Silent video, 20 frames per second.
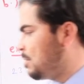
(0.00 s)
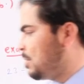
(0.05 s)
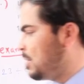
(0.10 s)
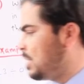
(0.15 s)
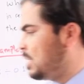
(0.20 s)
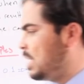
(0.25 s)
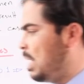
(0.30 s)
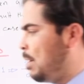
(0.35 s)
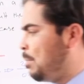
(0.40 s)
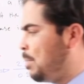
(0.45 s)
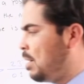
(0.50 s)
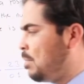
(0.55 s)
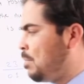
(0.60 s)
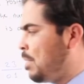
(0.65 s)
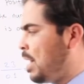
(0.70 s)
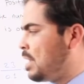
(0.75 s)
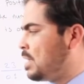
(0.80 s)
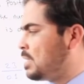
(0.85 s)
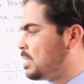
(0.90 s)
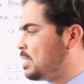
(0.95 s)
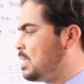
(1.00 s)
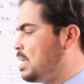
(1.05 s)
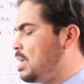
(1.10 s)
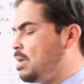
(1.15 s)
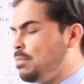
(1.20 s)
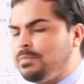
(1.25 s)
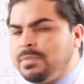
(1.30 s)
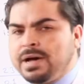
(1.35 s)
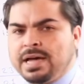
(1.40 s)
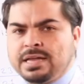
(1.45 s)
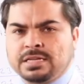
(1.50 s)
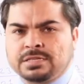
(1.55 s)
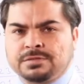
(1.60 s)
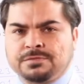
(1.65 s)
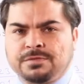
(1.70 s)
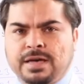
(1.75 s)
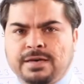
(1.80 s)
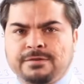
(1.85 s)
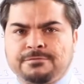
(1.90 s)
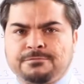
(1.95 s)
For example, -3,
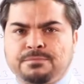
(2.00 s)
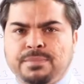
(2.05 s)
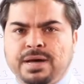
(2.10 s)
-5,